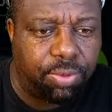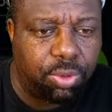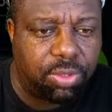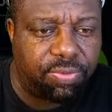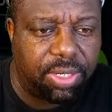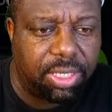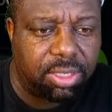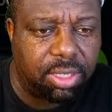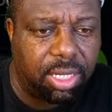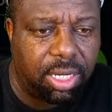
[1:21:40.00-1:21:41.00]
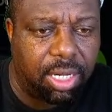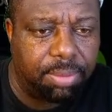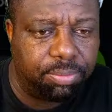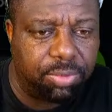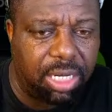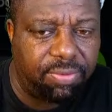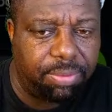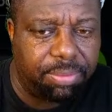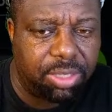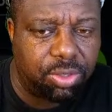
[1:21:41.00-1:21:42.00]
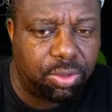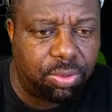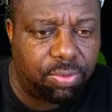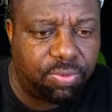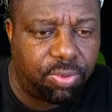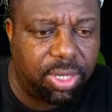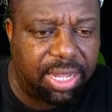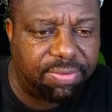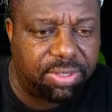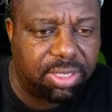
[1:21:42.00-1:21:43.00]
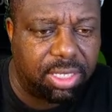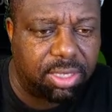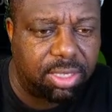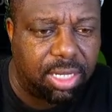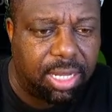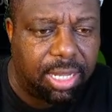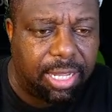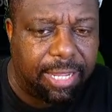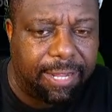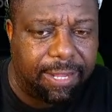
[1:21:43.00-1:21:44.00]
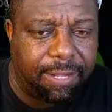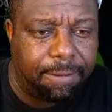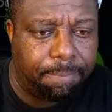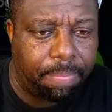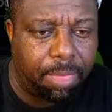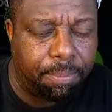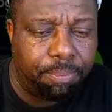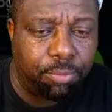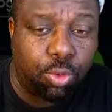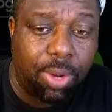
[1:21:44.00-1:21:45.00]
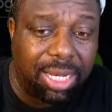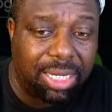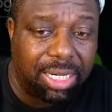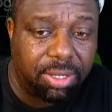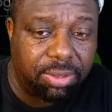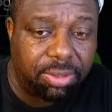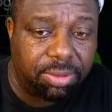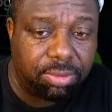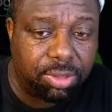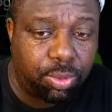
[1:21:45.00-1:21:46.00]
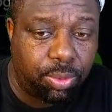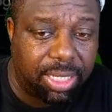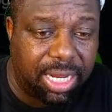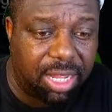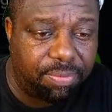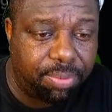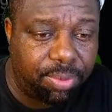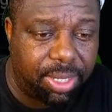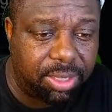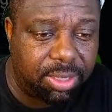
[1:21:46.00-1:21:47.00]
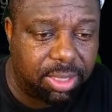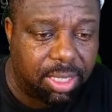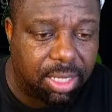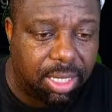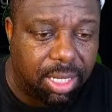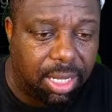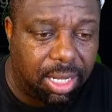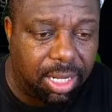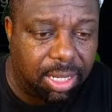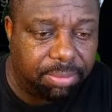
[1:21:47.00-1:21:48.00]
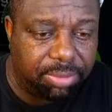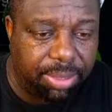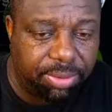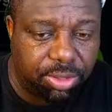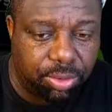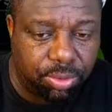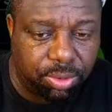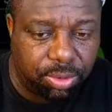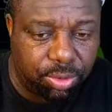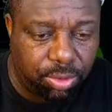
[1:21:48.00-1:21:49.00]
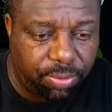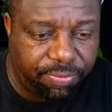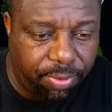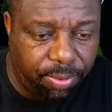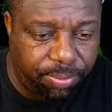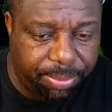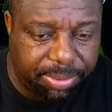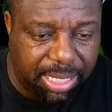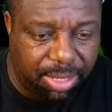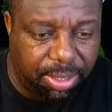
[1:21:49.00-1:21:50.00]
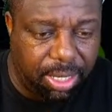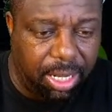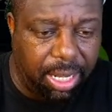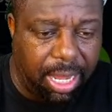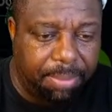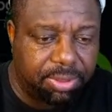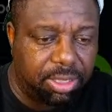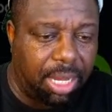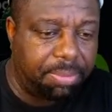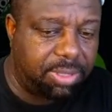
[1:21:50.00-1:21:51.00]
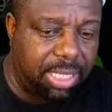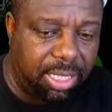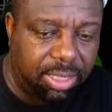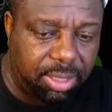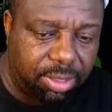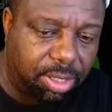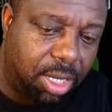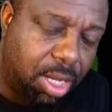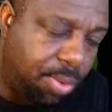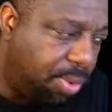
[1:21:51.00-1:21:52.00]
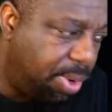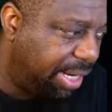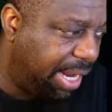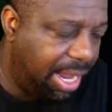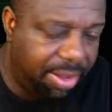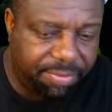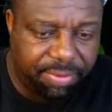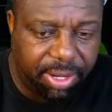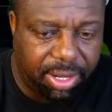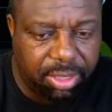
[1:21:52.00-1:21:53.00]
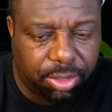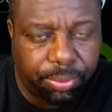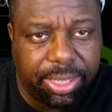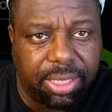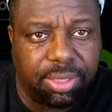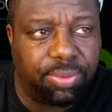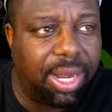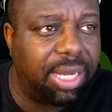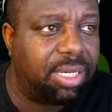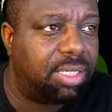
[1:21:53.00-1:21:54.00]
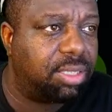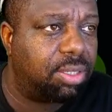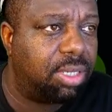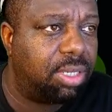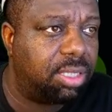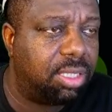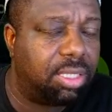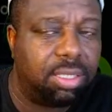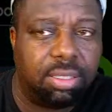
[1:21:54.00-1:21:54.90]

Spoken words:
Vucevic, Donovan Mitchell 4.5 assists, um, Kawhi Leonard 20.5 points, Derrick Jones Jr. 4 rebounds, Yabusele 1.5 threes, right? So let's see.